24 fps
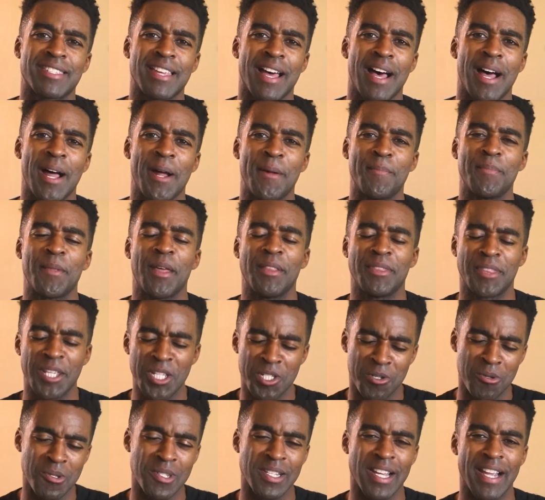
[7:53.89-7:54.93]
time,
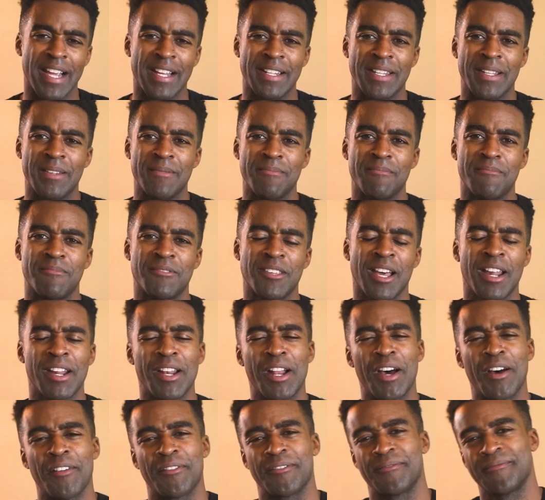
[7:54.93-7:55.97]
this was Landon signing
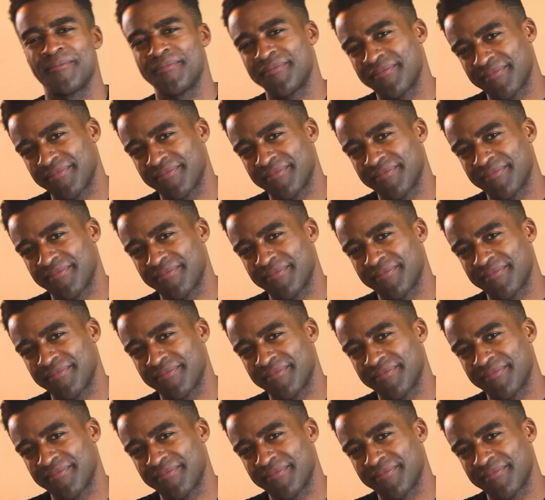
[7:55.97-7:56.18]
off.